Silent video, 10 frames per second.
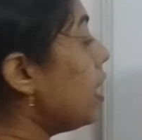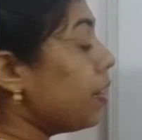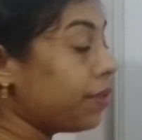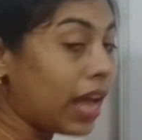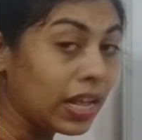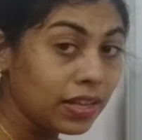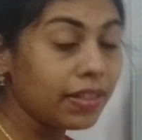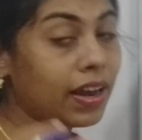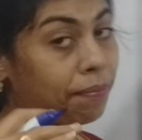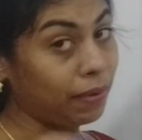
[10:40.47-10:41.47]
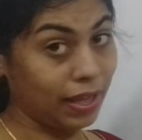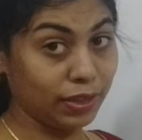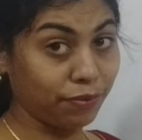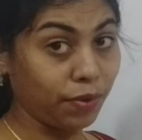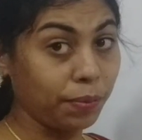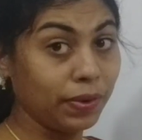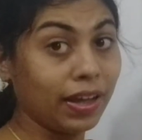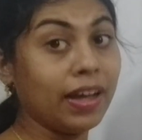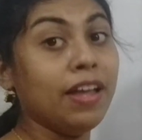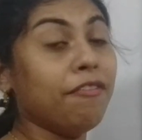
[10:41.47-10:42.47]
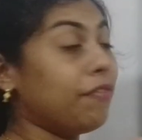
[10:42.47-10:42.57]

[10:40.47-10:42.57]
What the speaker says: Rather than applying the formula,